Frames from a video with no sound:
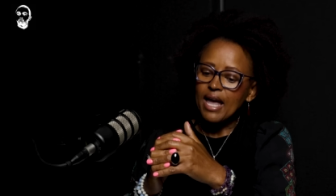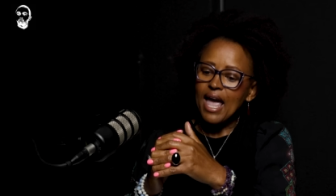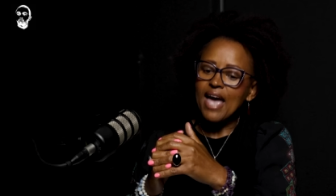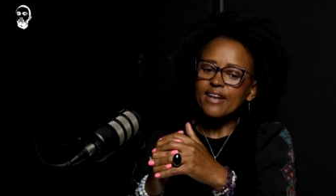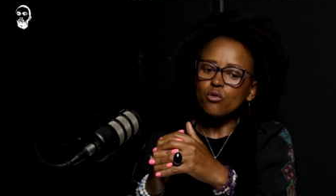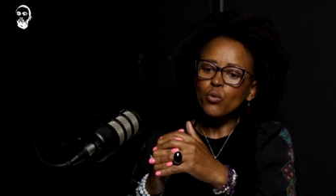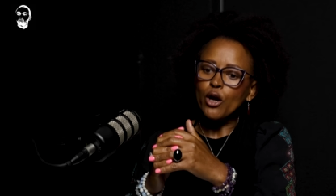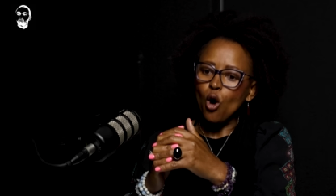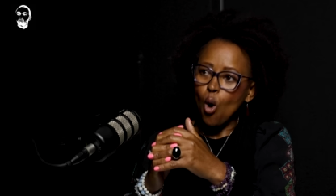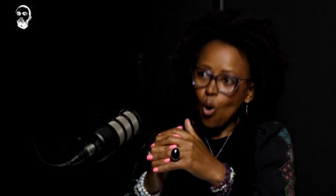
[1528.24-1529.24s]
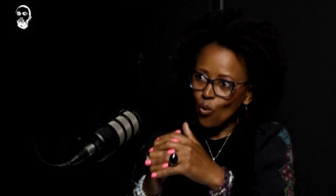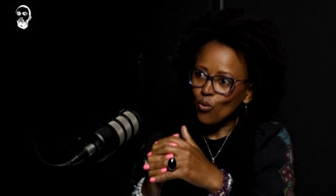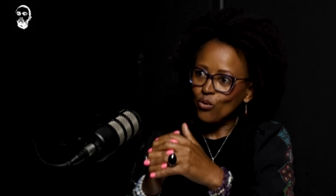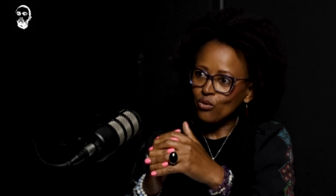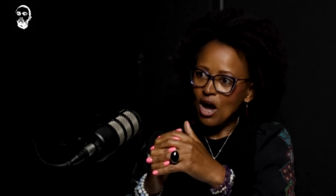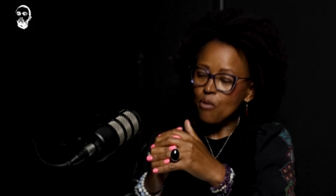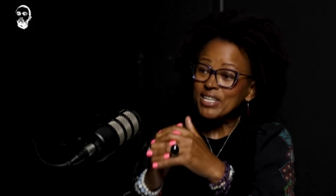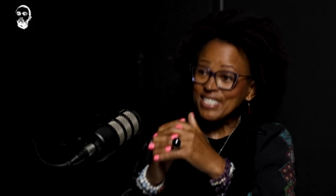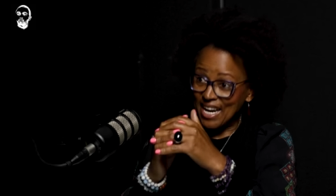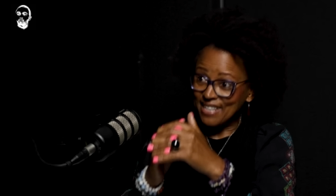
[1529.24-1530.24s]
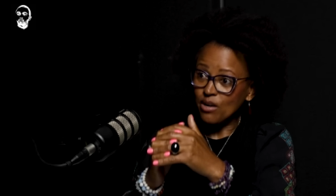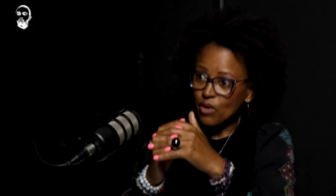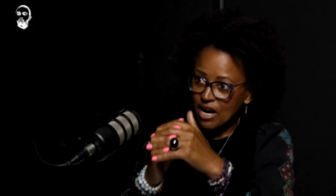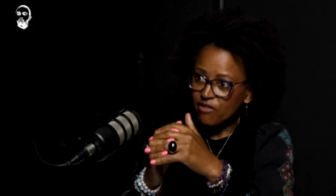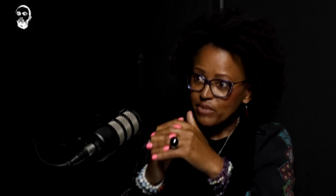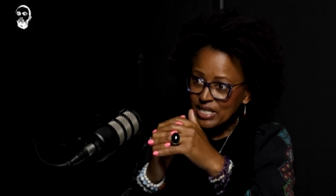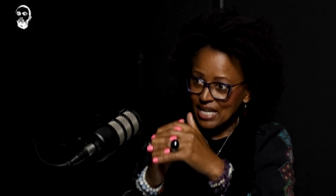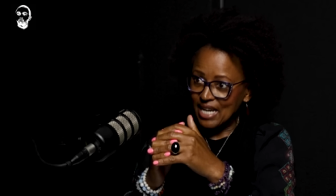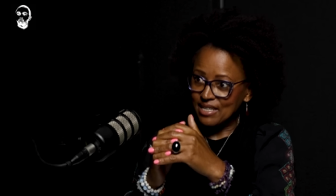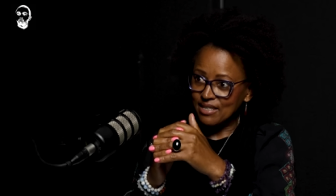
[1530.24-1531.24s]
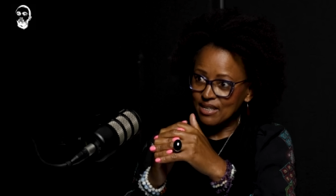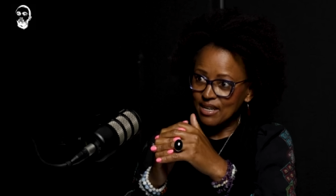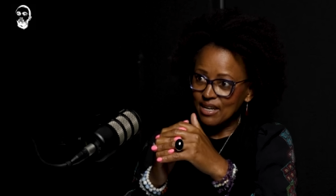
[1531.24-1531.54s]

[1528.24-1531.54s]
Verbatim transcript: and we owe our debt, our government debt,